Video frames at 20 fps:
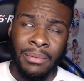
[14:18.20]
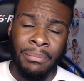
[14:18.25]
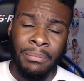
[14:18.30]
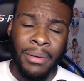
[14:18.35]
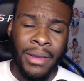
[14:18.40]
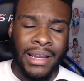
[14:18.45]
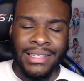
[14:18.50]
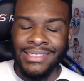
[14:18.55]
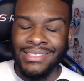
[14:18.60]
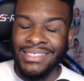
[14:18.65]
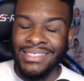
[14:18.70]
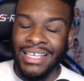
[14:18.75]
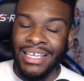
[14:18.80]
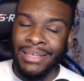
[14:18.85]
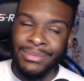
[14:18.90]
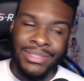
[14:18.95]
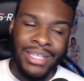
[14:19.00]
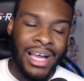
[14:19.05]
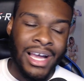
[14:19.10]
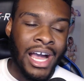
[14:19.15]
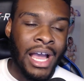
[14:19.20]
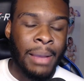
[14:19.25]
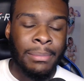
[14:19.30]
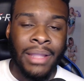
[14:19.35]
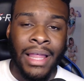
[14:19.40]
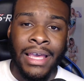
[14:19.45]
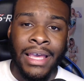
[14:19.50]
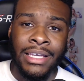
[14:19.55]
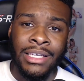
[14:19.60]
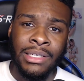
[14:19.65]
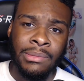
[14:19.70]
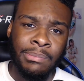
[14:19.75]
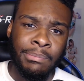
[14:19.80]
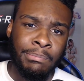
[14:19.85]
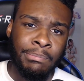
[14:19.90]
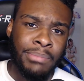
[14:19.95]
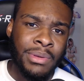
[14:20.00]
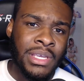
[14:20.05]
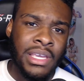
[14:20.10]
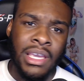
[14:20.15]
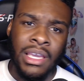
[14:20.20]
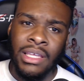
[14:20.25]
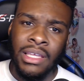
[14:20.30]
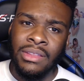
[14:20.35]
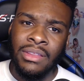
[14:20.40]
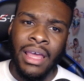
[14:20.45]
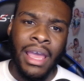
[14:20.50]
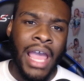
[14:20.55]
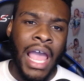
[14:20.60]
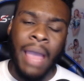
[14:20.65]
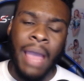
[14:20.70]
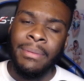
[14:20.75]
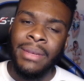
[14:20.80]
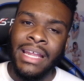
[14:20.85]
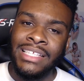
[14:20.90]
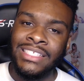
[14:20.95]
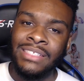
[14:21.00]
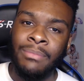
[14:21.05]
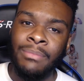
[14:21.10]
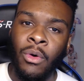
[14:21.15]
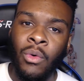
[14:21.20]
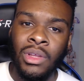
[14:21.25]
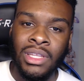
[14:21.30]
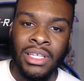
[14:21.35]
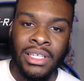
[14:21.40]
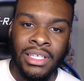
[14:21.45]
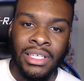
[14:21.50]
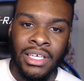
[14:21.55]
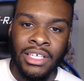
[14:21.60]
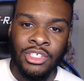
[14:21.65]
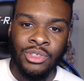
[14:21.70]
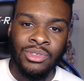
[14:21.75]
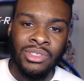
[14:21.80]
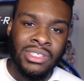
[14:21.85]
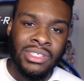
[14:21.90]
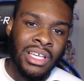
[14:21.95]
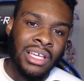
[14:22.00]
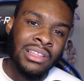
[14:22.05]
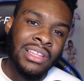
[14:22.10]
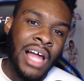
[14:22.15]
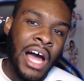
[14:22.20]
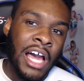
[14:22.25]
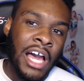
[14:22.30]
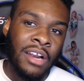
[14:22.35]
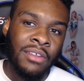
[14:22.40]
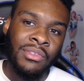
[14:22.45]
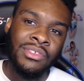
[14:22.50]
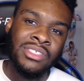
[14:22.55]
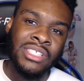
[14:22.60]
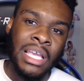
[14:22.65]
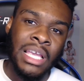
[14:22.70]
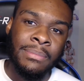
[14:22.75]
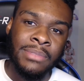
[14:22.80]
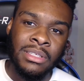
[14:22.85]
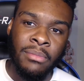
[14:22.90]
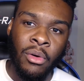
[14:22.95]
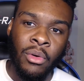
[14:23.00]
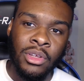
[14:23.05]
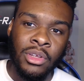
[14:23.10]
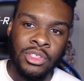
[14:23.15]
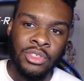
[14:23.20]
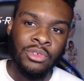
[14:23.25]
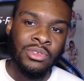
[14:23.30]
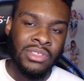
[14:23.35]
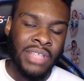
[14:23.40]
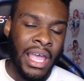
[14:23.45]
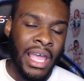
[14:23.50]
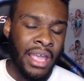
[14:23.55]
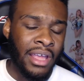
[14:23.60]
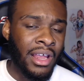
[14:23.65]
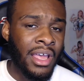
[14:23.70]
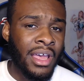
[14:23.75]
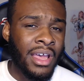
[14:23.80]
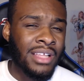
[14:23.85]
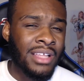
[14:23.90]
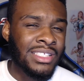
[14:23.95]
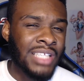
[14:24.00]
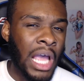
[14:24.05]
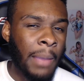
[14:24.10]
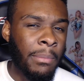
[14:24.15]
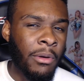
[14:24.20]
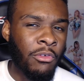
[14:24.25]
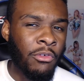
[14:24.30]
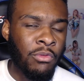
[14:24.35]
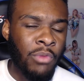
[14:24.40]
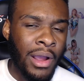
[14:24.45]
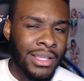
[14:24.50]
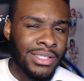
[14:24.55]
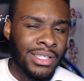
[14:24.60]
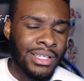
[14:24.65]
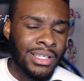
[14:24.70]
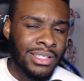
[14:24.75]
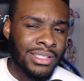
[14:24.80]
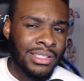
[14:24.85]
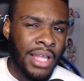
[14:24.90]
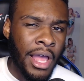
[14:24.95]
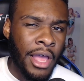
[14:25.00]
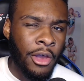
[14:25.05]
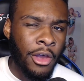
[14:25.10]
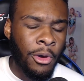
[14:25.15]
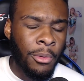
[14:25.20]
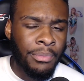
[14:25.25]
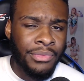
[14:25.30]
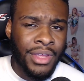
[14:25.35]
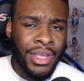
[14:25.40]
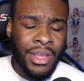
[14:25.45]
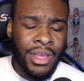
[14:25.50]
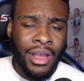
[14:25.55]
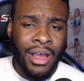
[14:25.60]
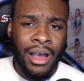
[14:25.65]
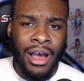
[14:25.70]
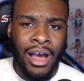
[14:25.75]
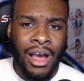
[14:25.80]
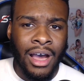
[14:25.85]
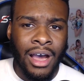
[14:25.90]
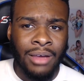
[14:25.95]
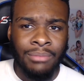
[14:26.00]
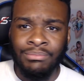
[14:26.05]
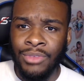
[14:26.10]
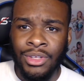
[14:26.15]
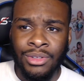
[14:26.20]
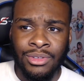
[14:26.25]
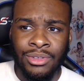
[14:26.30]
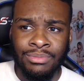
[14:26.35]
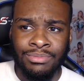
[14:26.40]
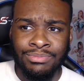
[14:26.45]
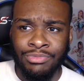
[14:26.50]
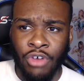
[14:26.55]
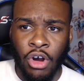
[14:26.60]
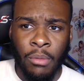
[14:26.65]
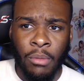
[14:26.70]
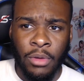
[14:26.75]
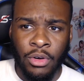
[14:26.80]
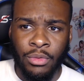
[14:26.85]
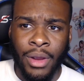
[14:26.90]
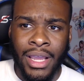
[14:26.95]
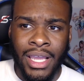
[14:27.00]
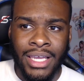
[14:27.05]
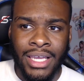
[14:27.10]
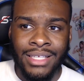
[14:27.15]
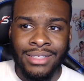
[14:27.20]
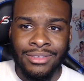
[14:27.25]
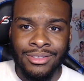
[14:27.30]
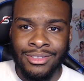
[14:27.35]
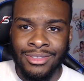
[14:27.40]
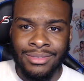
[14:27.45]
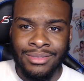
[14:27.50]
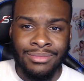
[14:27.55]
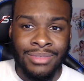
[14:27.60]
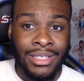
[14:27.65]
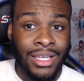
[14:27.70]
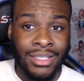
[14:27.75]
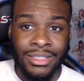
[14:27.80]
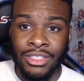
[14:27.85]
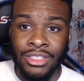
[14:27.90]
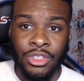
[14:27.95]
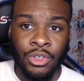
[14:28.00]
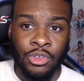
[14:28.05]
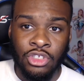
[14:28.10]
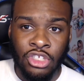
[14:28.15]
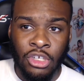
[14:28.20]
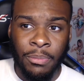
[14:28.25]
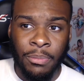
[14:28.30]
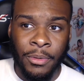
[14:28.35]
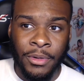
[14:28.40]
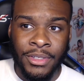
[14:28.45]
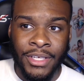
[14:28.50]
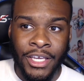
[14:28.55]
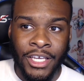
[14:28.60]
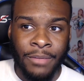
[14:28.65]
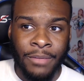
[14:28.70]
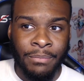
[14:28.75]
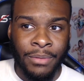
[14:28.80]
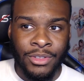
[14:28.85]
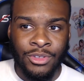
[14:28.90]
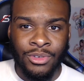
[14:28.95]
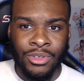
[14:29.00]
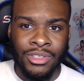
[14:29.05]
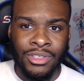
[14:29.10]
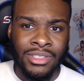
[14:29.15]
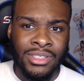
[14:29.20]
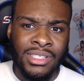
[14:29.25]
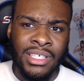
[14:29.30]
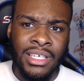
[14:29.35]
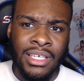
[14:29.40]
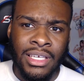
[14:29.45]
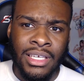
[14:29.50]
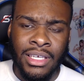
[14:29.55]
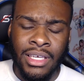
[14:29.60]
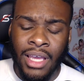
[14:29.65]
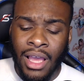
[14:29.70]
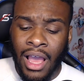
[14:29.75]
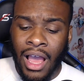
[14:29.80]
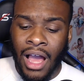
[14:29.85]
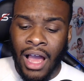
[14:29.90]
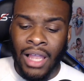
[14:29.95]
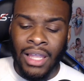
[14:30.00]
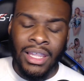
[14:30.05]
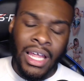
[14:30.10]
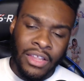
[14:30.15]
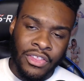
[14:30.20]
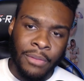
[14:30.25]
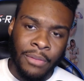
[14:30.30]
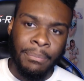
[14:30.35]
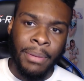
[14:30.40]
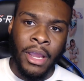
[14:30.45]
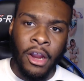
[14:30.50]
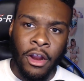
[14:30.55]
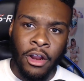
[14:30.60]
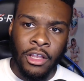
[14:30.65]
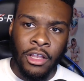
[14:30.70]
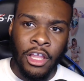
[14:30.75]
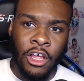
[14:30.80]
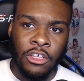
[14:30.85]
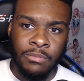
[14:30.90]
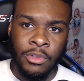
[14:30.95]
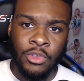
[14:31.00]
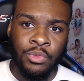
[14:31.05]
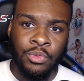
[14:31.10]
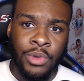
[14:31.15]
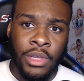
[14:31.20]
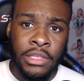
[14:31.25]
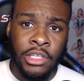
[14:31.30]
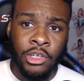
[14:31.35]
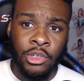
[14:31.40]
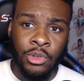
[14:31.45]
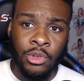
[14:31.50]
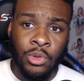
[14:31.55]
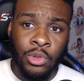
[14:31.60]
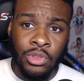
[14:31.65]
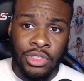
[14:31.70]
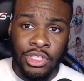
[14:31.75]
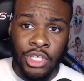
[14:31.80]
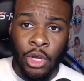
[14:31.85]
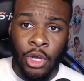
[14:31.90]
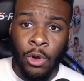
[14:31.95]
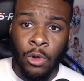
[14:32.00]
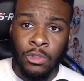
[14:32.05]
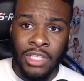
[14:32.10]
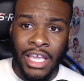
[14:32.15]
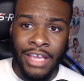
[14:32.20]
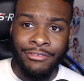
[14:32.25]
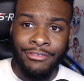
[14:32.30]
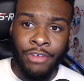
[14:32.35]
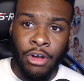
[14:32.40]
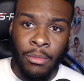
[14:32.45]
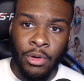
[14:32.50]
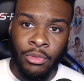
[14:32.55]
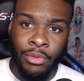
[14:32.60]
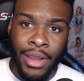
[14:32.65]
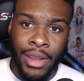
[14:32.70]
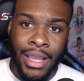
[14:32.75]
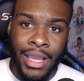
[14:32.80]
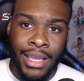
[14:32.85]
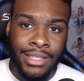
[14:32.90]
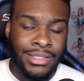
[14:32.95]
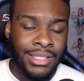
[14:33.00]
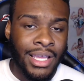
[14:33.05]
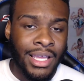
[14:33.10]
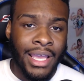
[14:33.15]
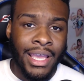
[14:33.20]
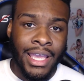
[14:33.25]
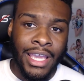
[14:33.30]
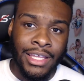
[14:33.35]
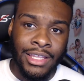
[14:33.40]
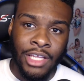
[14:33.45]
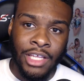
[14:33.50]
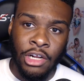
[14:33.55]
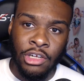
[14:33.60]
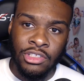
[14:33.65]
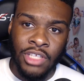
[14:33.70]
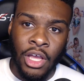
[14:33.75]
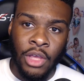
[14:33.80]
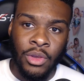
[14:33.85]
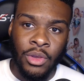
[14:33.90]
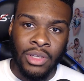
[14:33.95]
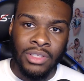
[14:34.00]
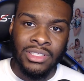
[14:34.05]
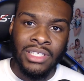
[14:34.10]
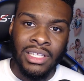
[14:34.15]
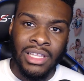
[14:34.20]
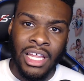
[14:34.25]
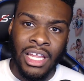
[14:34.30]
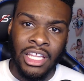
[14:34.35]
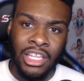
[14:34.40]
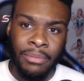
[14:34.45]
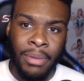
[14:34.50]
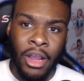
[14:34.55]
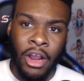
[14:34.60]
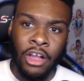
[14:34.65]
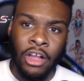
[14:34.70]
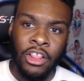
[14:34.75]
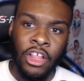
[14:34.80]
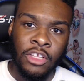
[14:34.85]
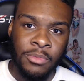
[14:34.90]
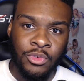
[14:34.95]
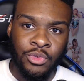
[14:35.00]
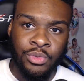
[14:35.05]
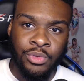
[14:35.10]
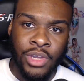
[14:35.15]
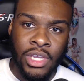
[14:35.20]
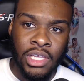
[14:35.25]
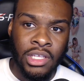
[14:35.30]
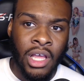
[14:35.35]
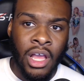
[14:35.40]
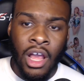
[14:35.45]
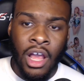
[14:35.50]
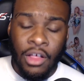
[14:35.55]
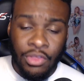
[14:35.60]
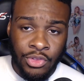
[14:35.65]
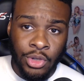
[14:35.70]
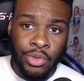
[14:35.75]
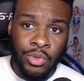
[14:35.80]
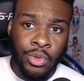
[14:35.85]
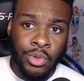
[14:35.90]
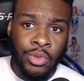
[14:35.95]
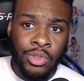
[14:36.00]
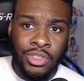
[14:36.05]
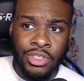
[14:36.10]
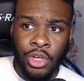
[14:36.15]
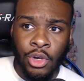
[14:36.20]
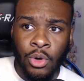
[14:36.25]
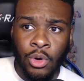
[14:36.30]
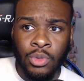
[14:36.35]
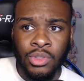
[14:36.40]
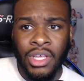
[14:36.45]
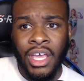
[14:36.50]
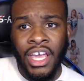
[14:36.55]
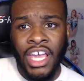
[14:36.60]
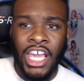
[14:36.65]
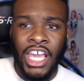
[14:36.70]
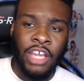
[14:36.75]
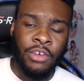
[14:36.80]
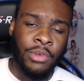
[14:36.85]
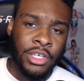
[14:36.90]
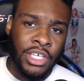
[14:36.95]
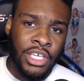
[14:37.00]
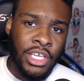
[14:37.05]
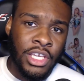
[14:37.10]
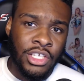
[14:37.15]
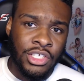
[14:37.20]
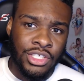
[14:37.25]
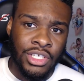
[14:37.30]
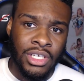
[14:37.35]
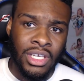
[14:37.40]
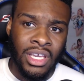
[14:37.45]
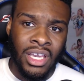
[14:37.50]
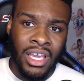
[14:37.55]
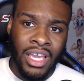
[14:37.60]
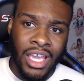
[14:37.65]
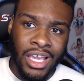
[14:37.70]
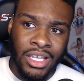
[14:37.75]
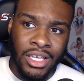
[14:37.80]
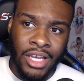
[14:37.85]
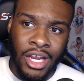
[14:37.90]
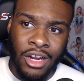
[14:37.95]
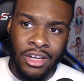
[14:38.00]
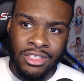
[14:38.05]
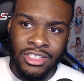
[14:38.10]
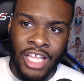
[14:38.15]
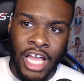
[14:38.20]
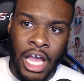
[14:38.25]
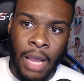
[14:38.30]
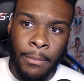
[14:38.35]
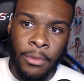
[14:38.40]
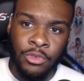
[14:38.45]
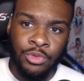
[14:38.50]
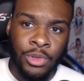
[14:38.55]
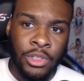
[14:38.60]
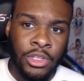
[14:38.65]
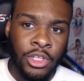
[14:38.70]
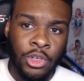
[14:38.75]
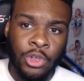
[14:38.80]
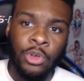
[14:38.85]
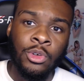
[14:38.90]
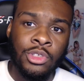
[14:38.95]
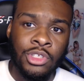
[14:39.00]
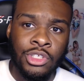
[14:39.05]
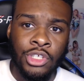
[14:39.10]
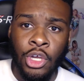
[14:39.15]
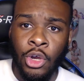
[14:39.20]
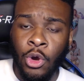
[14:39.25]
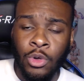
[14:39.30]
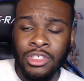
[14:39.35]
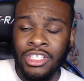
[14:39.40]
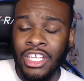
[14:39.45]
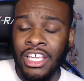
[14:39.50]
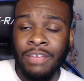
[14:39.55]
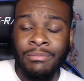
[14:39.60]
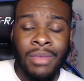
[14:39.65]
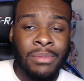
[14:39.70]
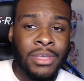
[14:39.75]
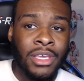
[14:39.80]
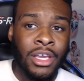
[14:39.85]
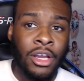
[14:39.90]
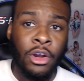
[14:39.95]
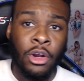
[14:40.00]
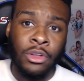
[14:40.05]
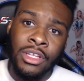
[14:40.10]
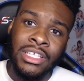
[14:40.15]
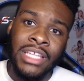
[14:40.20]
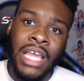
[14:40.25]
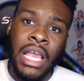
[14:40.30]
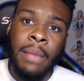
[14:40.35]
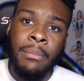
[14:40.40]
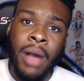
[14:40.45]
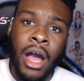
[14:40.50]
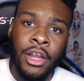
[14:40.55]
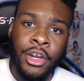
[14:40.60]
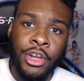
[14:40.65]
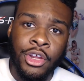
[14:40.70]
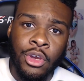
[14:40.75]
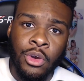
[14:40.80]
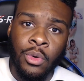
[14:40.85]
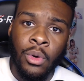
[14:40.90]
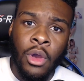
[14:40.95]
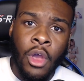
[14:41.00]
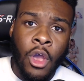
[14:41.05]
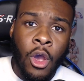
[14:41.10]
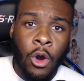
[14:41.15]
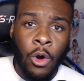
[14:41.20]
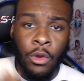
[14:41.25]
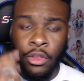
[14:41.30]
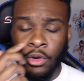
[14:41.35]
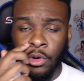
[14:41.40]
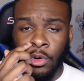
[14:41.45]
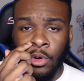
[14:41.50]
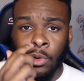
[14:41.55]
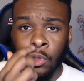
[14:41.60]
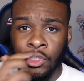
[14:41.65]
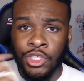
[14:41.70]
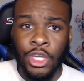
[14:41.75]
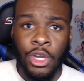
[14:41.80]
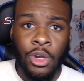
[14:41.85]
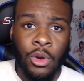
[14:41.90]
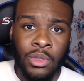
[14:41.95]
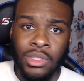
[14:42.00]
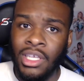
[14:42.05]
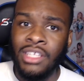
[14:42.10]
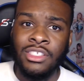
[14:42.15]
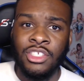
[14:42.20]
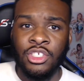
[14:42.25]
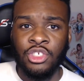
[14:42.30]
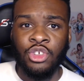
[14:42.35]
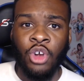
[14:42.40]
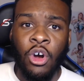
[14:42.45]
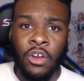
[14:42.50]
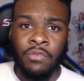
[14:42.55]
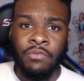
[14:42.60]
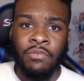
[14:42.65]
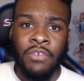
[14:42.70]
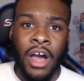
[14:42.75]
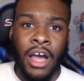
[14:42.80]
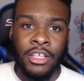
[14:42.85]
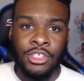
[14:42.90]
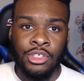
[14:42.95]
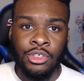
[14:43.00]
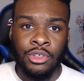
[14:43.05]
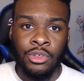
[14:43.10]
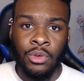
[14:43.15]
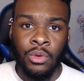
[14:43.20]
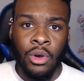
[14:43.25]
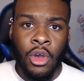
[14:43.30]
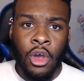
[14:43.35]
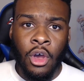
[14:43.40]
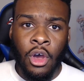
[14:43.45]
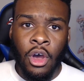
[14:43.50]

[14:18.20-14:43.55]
but at the same time, like being that, having that Samoan lineage, you see a lot of the same Samoans use that type of wrestling style. The Roman Reigns, he doesn't do a super kick, but you could see a lot of the parallels between the Usos and Roman Reigns in their style. You could see a lot of the parallels between the Usos and Rikishi in their style, between the Usos and maybe an early day Manu, or the Usos and Sean Fatu.